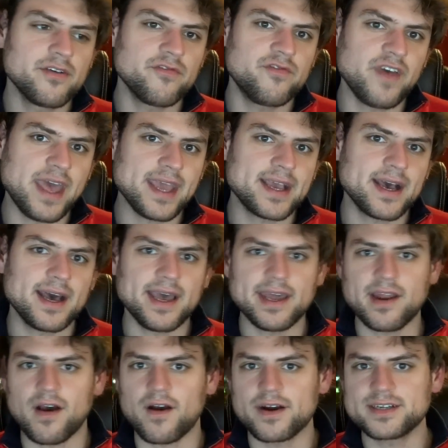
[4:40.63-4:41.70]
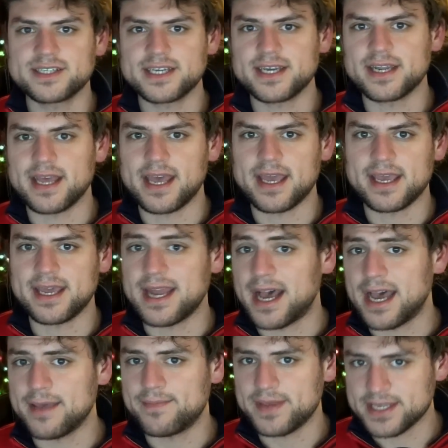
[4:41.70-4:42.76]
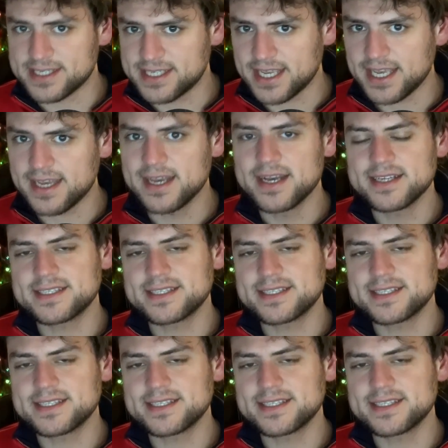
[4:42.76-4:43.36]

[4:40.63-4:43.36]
Vega and RDNA and IPC,